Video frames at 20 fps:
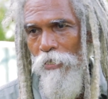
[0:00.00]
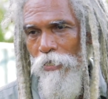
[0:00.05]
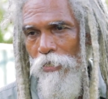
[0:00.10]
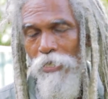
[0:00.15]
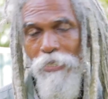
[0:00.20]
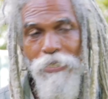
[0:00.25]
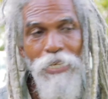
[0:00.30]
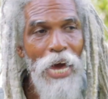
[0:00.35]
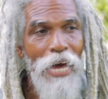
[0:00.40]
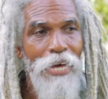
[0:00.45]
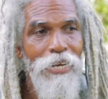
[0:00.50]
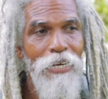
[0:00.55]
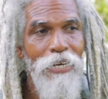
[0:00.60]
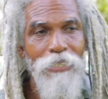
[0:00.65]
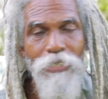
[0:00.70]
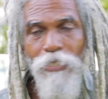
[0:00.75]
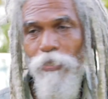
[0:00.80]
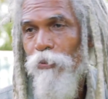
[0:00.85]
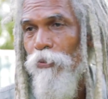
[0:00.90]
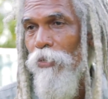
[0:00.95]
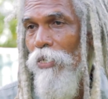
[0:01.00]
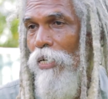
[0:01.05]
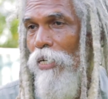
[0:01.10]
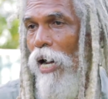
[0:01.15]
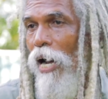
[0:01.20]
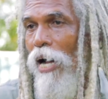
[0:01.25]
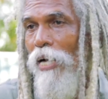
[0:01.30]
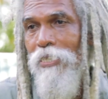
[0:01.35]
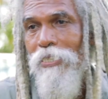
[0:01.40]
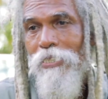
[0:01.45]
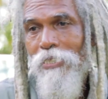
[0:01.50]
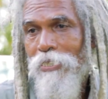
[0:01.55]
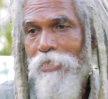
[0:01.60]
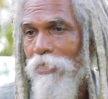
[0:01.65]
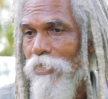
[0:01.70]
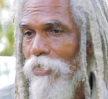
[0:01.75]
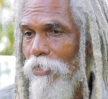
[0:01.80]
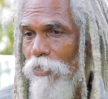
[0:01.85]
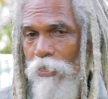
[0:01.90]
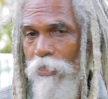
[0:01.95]
The dinosaur, all these
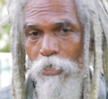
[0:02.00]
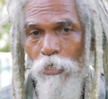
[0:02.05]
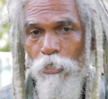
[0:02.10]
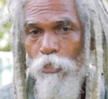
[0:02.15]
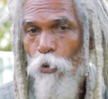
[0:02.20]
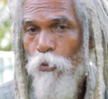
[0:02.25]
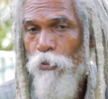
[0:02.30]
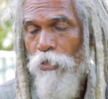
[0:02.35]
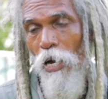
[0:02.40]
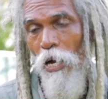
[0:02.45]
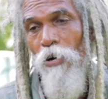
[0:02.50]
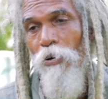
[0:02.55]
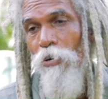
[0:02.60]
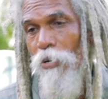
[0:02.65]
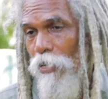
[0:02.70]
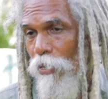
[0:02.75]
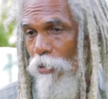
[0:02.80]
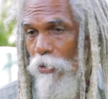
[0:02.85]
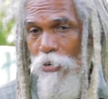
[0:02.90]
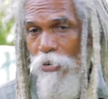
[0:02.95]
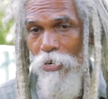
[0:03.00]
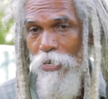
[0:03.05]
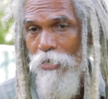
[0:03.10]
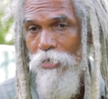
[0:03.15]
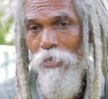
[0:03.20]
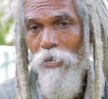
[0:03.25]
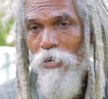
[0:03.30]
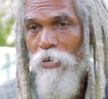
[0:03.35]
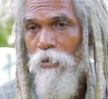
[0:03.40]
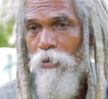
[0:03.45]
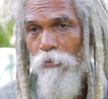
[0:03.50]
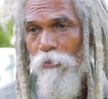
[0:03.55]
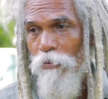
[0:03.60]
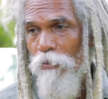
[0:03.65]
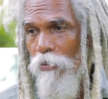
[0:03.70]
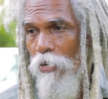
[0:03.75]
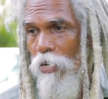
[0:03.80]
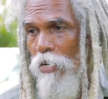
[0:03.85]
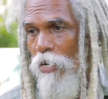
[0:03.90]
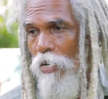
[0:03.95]
things, it's out of earth,
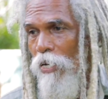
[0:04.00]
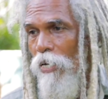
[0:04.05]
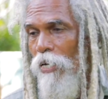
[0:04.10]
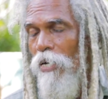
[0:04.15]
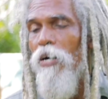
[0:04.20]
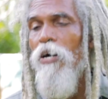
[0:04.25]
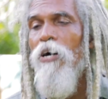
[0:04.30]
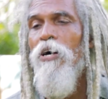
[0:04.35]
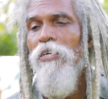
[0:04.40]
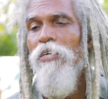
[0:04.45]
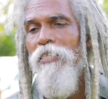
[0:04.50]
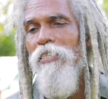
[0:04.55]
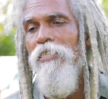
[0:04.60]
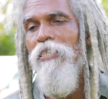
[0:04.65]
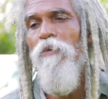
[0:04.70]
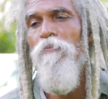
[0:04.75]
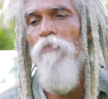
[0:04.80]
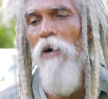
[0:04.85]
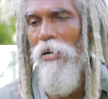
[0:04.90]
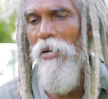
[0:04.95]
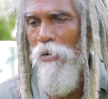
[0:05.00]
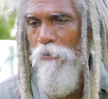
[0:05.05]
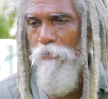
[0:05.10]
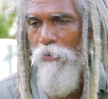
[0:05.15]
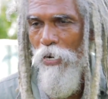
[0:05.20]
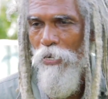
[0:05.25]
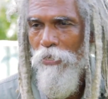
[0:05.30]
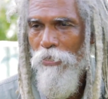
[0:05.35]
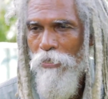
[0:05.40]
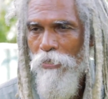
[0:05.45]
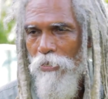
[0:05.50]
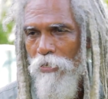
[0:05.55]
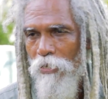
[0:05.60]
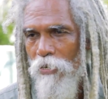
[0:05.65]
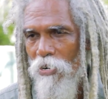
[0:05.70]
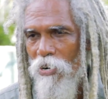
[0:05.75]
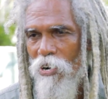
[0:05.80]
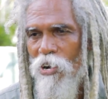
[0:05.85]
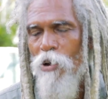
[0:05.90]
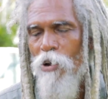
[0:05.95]
Earth is a mother, man.
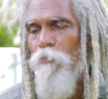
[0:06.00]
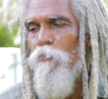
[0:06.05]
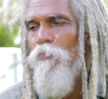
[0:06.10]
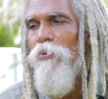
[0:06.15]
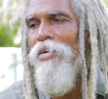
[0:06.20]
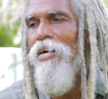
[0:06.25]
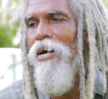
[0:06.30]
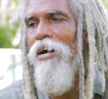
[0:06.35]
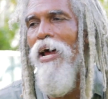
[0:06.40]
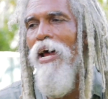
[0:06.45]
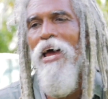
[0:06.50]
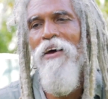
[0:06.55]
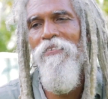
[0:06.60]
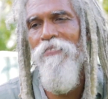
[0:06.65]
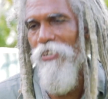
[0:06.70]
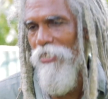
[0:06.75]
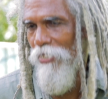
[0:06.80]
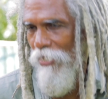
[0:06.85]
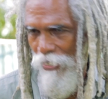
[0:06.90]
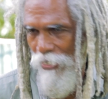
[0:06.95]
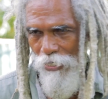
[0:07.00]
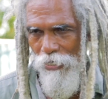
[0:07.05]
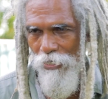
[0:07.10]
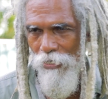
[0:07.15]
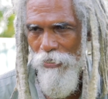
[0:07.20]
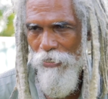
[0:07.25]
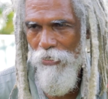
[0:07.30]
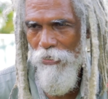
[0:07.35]
Earth bear everything.